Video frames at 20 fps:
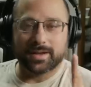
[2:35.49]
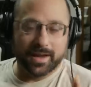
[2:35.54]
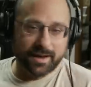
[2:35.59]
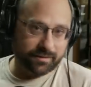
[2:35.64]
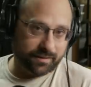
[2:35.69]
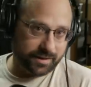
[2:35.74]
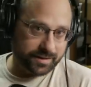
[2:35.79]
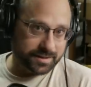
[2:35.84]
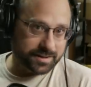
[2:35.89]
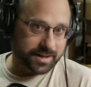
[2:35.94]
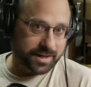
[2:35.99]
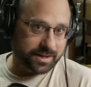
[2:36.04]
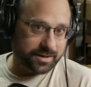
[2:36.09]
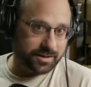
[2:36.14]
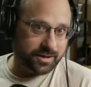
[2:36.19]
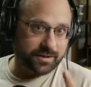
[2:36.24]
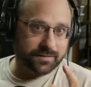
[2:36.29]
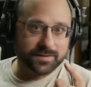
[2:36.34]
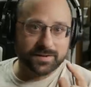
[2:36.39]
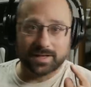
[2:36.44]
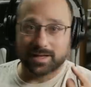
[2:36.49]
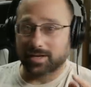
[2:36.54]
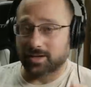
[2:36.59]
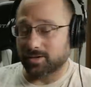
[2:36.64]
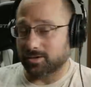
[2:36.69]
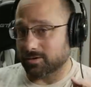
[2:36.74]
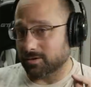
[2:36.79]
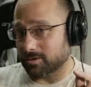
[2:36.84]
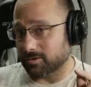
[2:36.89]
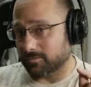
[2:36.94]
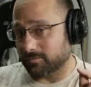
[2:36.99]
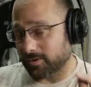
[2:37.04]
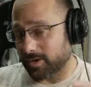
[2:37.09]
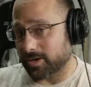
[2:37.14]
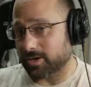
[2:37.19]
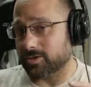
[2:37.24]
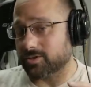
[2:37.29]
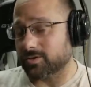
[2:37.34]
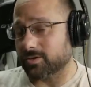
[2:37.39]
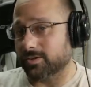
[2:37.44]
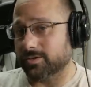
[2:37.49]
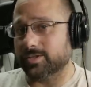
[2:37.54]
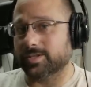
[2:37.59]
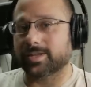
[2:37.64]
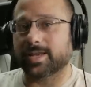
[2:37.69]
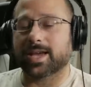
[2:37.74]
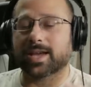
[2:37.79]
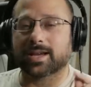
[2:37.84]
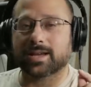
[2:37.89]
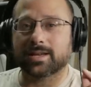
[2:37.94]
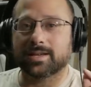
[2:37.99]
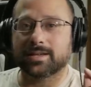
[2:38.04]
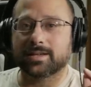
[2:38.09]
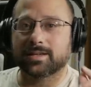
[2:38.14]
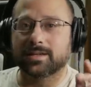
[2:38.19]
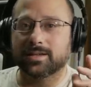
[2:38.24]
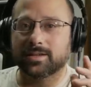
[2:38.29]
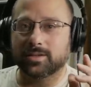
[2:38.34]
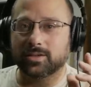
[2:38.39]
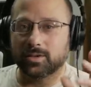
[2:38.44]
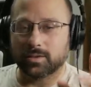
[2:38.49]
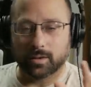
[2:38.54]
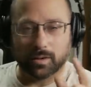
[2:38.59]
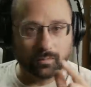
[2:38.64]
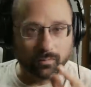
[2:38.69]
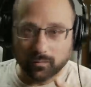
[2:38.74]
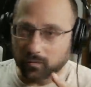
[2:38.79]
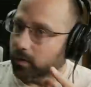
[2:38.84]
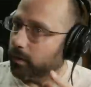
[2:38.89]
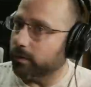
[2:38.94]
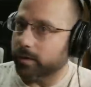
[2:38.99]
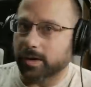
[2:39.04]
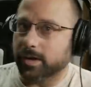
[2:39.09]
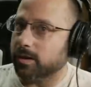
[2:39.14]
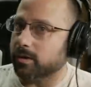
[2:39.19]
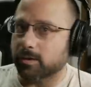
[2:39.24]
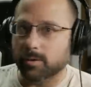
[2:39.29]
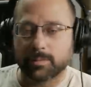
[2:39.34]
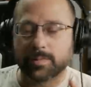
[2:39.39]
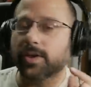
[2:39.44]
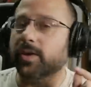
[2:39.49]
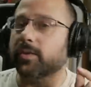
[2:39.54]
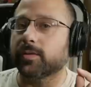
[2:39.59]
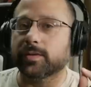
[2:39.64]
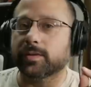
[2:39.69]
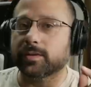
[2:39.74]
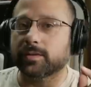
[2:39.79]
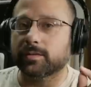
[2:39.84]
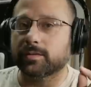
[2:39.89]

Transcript: nylon standoffs in your flight control stack, you are ruining your build.